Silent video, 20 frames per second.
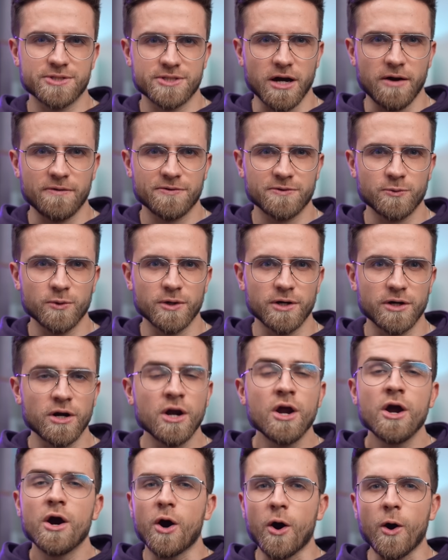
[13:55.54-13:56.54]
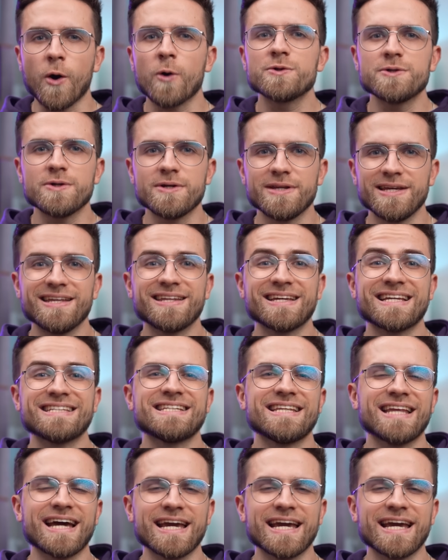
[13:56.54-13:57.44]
software. All you need is an